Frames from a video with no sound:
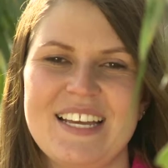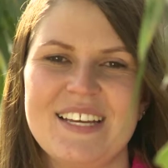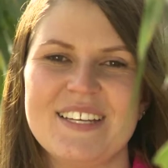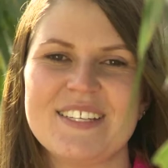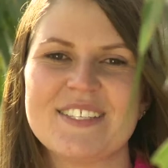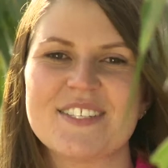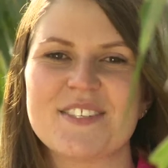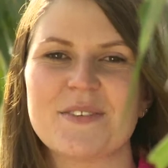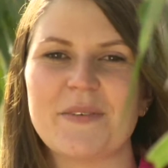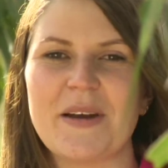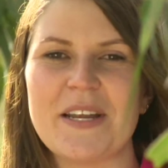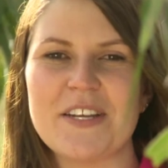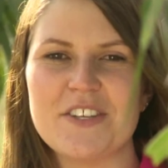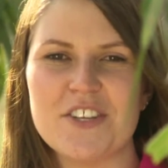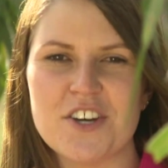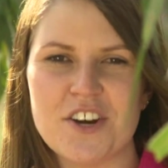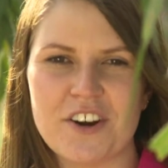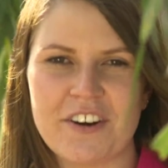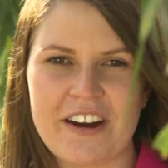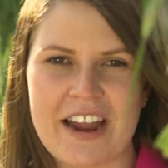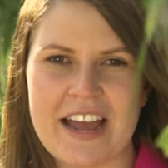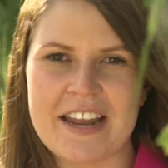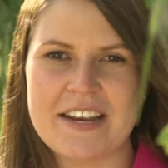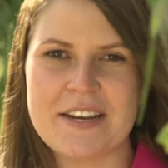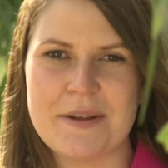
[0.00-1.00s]
So when you're
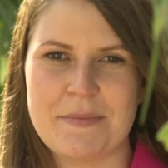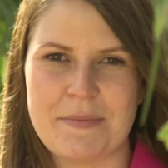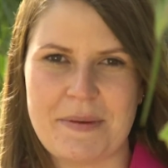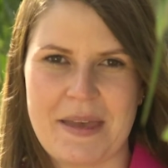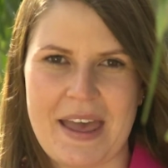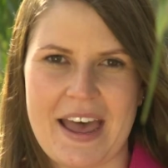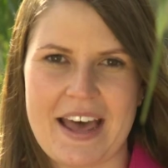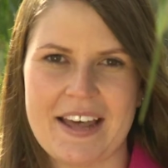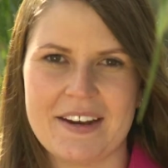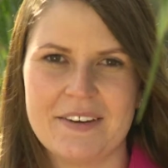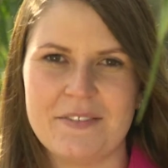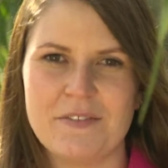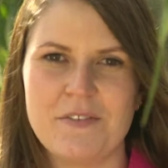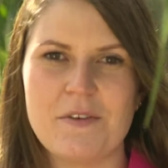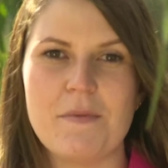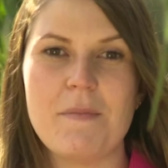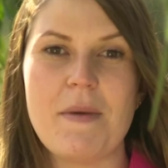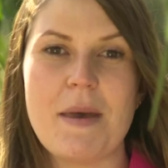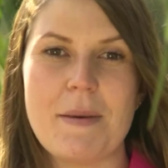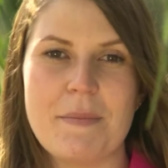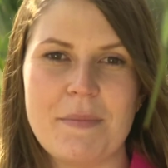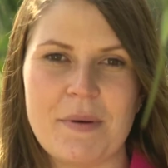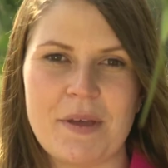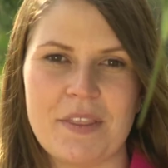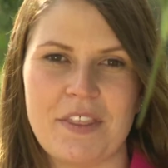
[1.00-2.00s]
out and about,
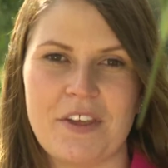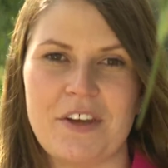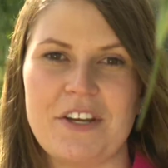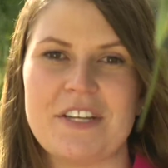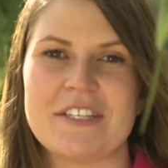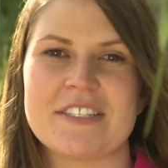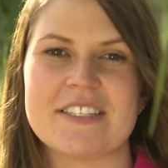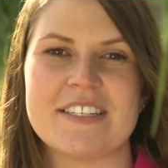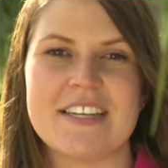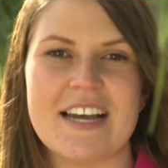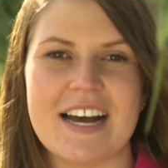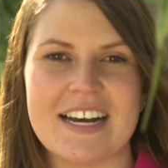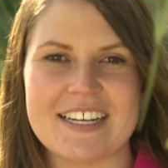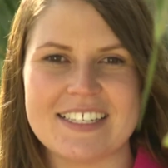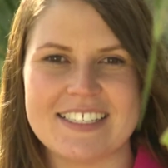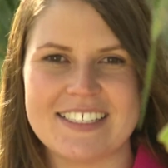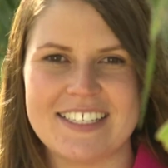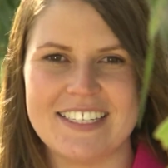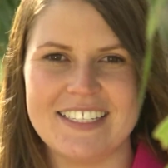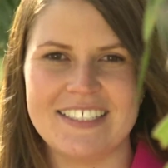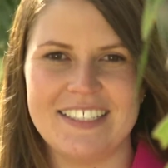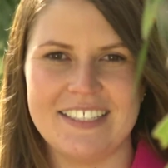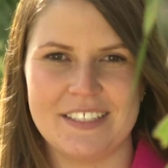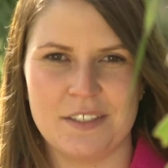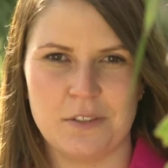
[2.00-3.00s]
remember those
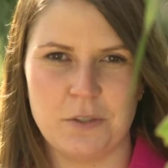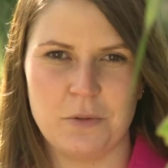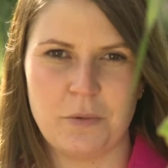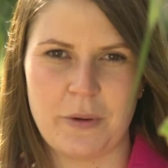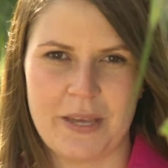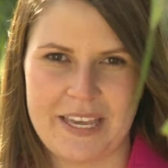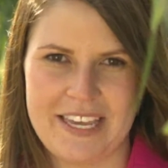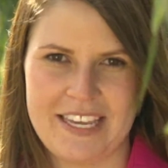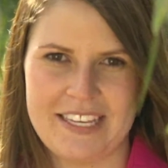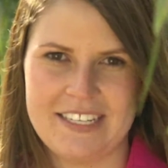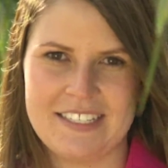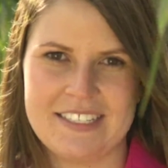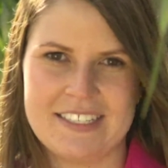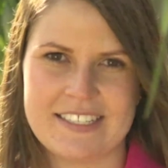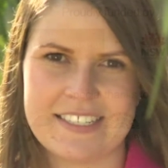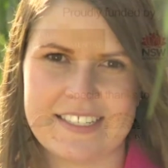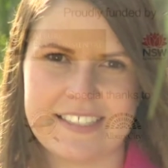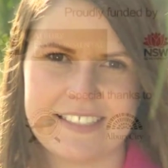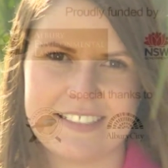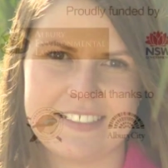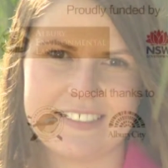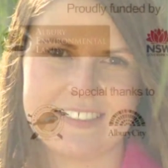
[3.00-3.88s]
nasty little weeds.